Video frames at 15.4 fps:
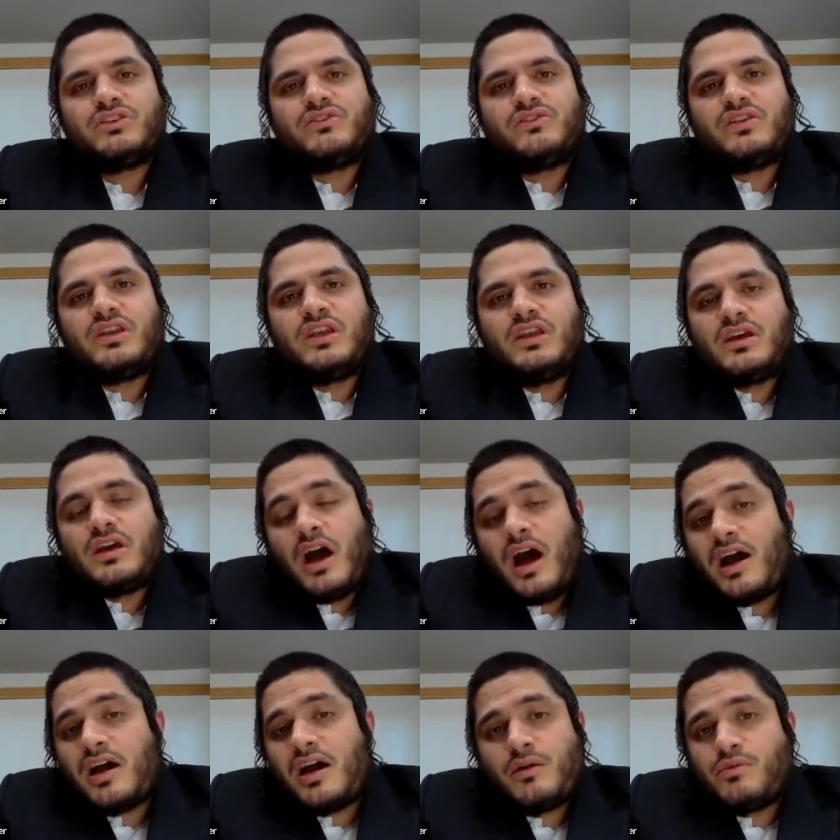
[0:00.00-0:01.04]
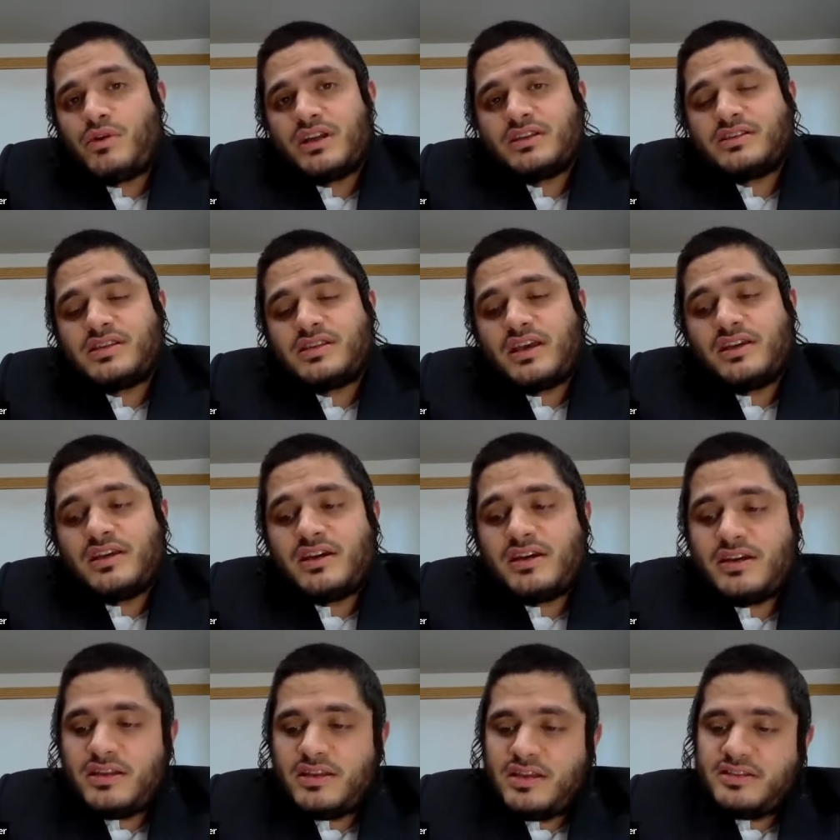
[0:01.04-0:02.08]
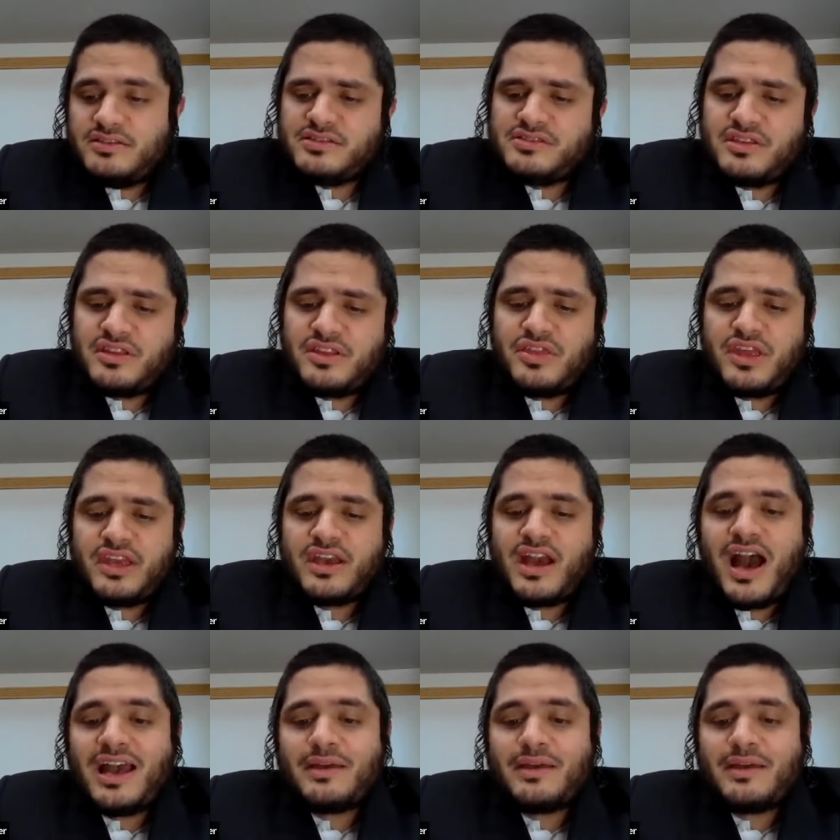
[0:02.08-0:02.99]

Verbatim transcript: but uh, I, I want to say an interesting thing.